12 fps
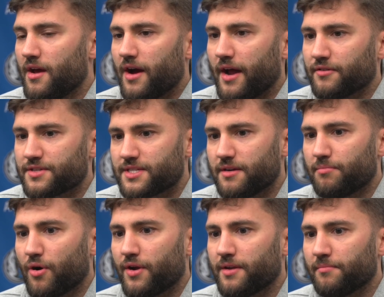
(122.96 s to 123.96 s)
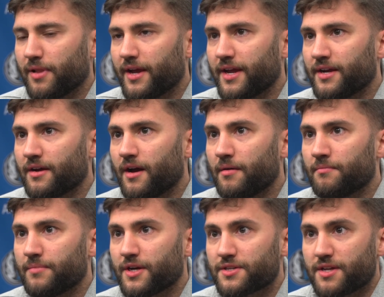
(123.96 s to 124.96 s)
I don't see a point in playing,
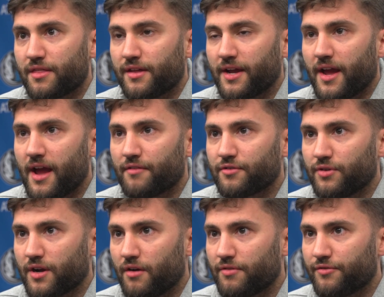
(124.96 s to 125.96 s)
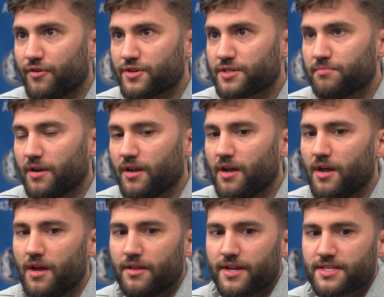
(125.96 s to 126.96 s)
because I think I have to recover first, but
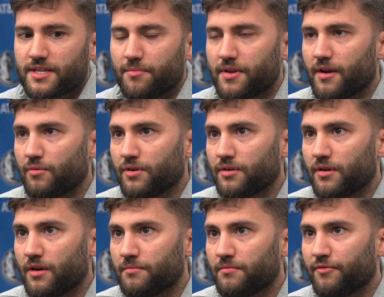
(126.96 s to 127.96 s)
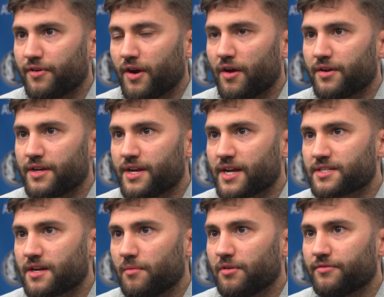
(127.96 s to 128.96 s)
that's something I will figure out in the
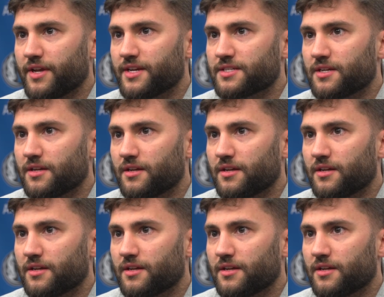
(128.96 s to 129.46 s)
next couple of days.